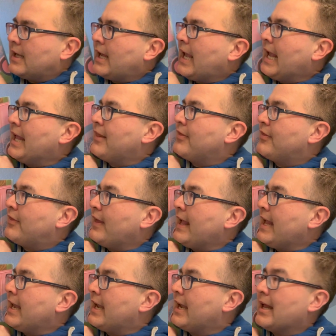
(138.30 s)
And
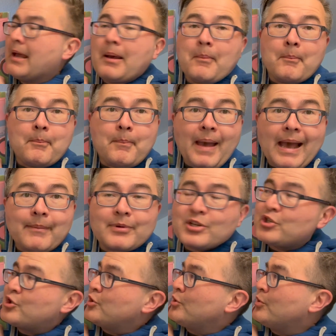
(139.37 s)
then
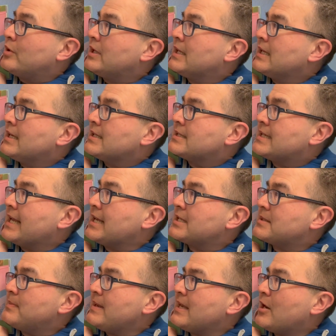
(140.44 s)
June
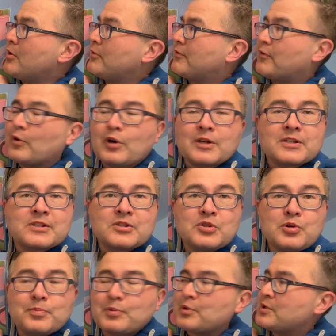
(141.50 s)
takes me out for a
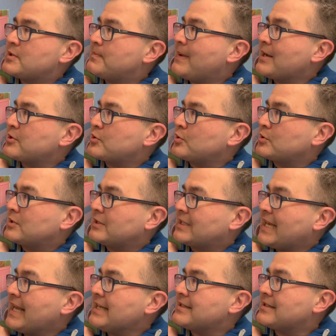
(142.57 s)
super special
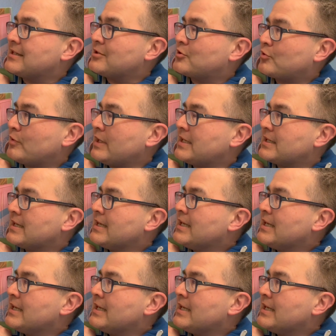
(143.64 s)
tasty treat.